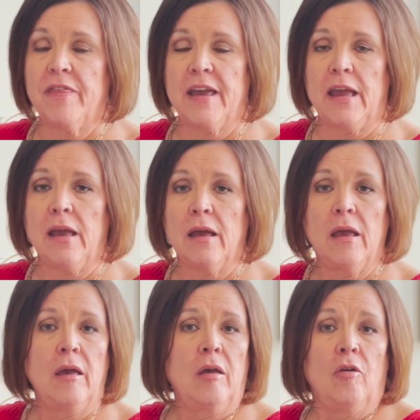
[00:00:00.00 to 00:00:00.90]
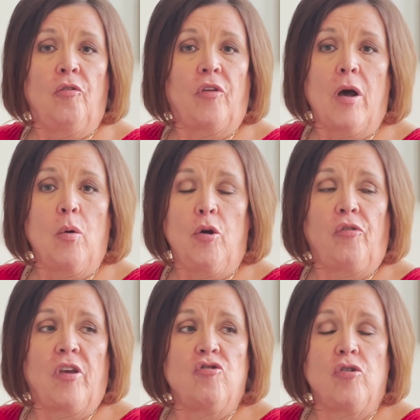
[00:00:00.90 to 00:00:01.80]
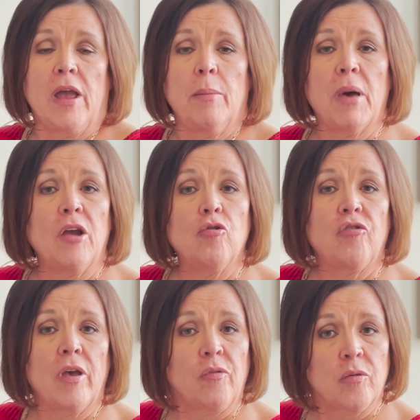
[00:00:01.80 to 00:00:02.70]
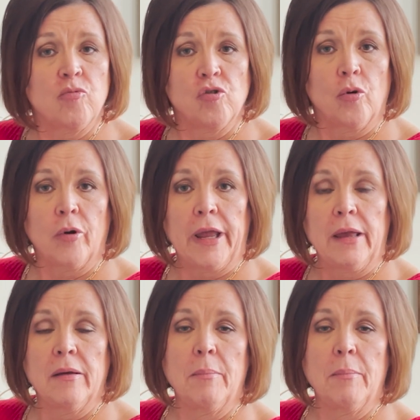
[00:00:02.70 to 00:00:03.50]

thing. So who says you can't buy yourself some jewelry?